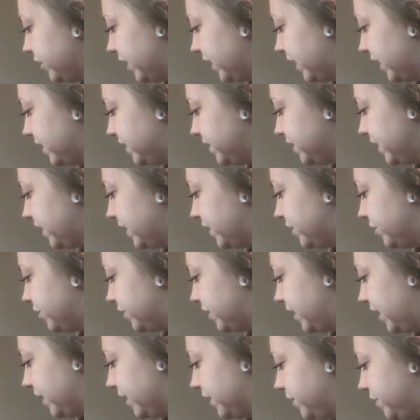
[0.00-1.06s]
like I said,
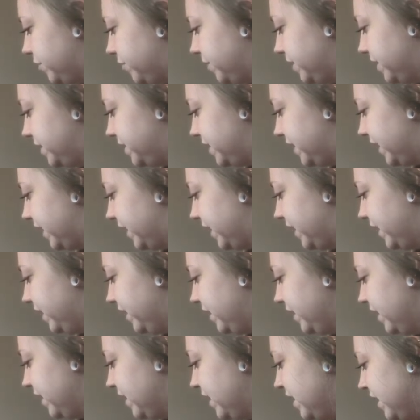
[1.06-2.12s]
just kind of twisting it,